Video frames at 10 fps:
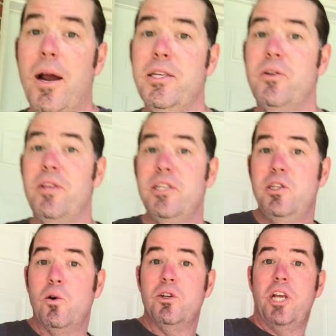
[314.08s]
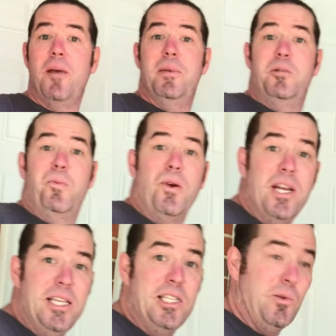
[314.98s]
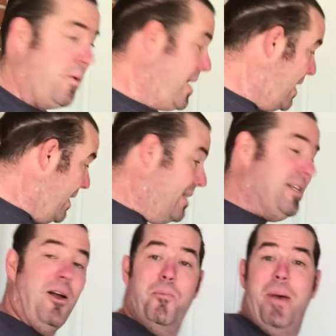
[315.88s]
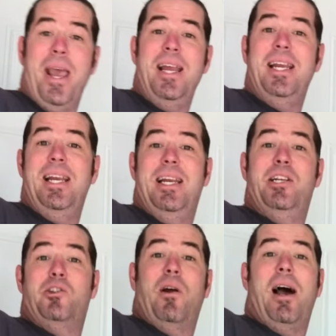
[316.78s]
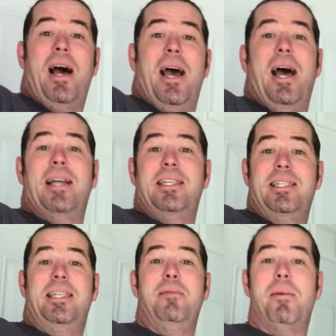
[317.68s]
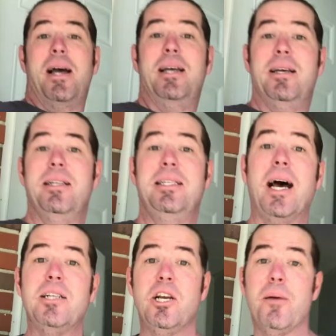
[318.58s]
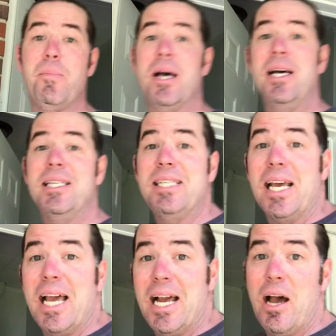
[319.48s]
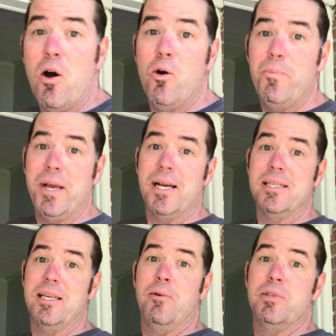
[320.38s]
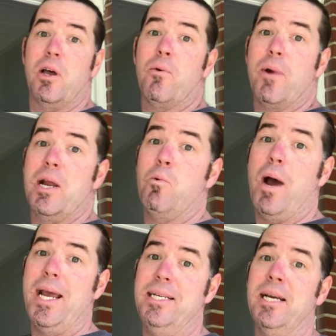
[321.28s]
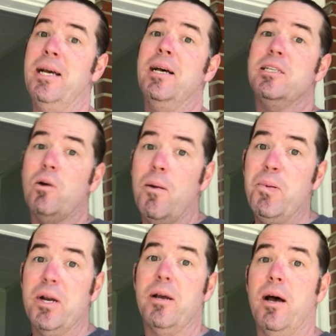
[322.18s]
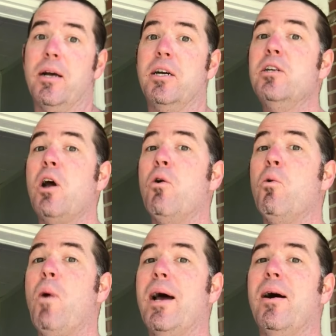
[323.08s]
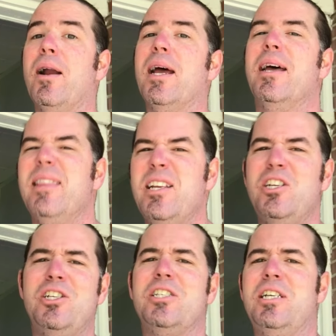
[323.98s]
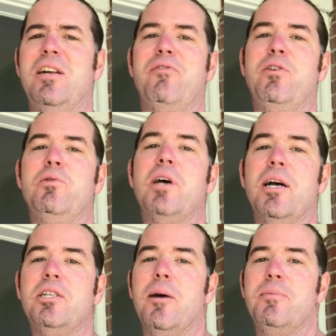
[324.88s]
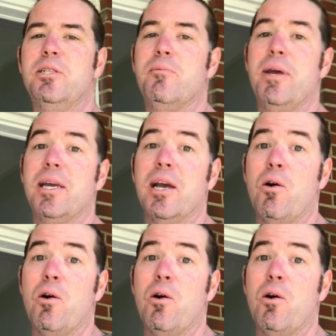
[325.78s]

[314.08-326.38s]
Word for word: All right, so this door jamb is pretty sweet. It's all painted and dry. I just did my touch up second coat because it was already white. So I put a, a good coat of white on it and then you just need a few touch ups to make it